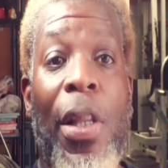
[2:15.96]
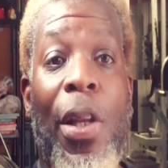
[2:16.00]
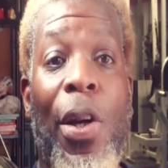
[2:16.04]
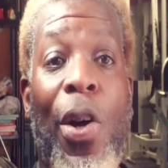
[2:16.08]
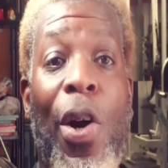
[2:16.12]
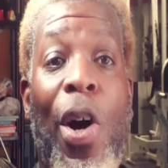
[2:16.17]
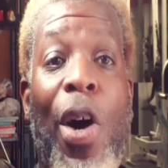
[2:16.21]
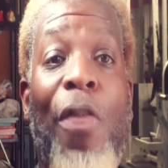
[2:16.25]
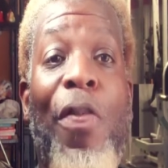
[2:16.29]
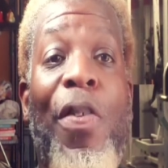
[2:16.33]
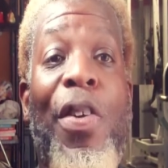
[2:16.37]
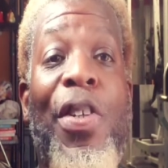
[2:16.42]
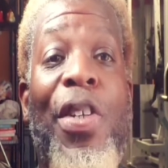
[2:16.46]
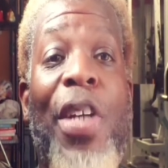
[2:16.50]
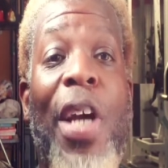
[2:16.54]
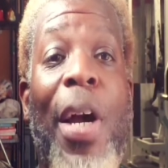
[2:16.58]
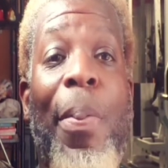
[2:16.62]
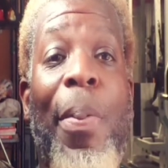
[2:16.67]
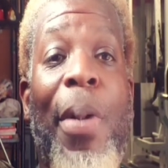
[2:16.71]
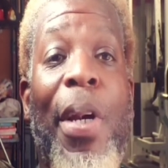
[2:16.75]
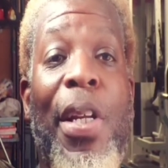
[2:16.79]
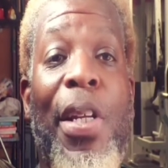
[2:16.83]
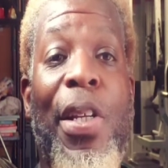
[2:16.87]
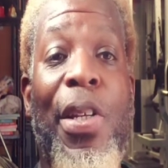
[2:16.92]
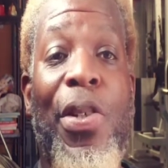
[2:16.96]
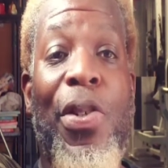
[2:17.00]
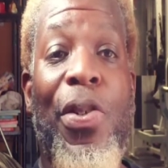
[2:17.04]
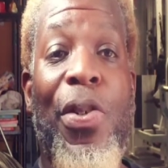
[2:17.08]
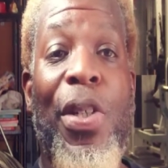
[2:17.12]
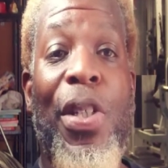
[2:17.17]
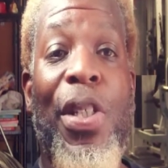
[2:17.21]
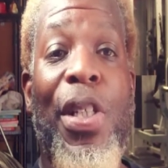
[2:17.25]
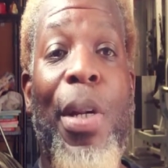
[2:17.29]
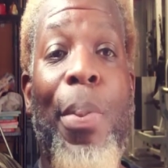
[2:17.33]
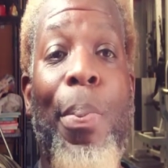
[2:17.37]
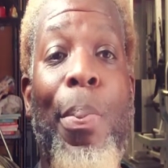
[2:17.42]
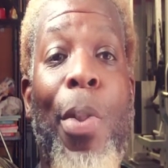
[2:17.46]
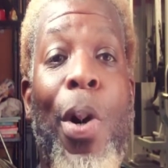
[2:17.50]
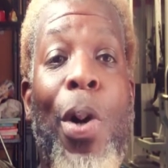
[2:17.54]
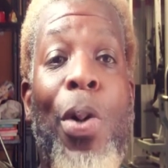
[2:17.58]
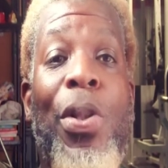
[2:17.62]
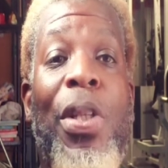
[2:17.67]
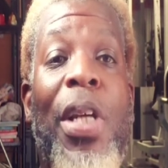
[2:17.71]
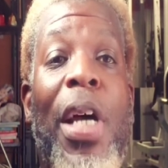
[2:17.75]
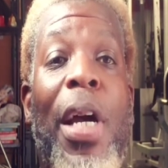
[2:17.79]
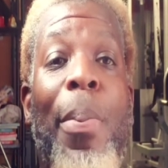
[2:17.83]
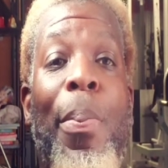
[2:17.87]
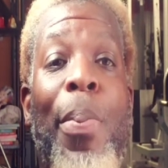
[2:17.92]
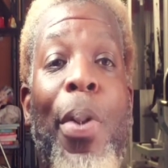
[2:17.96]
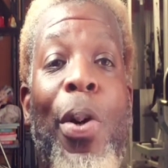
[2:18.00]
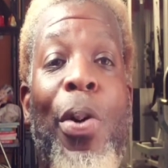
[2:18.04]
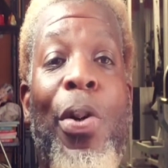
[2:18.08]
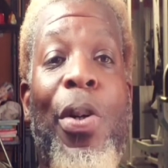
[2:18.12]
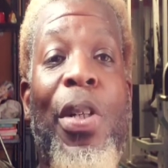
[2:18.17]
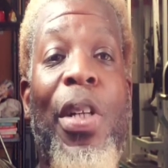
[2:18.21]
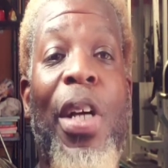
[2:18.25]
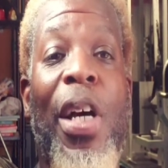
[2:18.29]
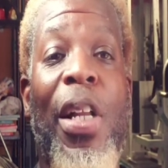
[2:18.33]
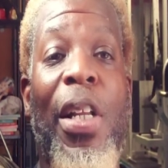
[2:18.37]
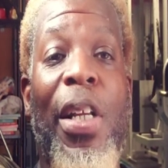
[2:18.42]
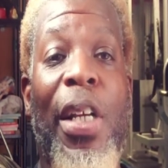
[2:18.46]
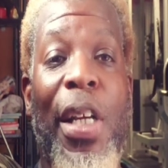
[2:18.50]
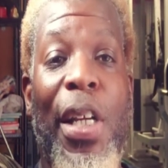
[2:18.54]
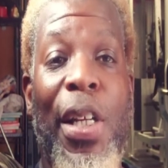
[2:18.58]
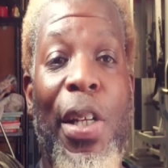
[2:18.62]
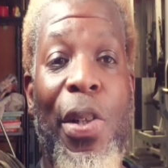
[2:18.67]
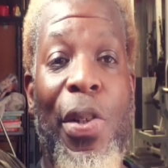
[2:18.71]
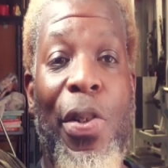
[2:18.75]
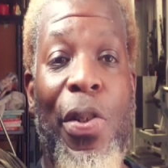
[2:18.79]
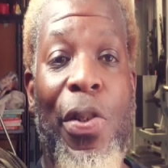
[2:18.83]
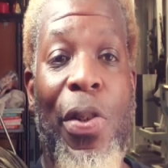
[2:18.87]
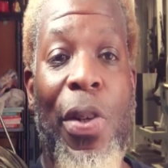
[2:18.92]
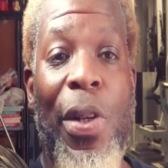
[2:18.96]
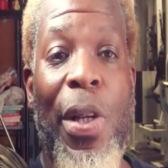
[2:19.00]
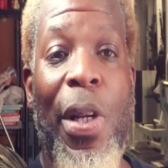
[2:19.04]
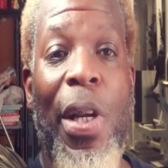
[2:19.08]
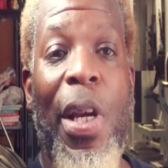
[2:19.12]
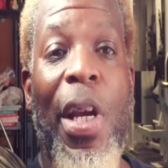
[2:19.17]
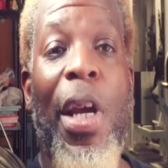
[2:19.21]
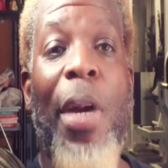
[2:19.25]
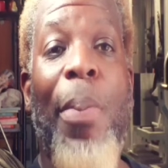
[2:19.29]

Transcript: The coffee shop industry is a multi-billion dollar industry